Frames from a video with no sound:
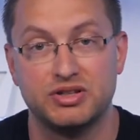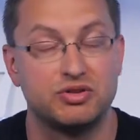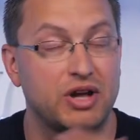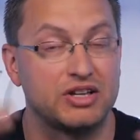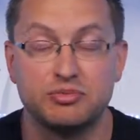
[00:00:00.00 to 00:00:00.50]

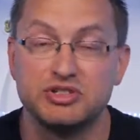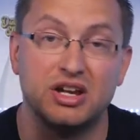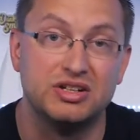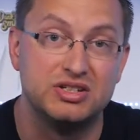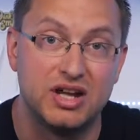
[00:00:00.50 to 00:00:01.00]
So guys, I'm just
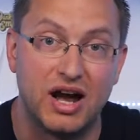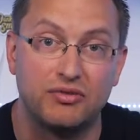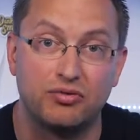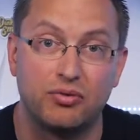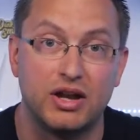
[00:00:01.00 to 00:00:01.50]
gonna
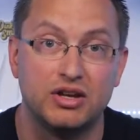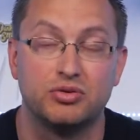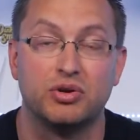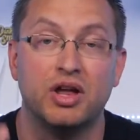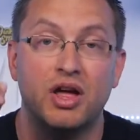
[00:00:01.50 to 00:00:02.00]
dive right into it.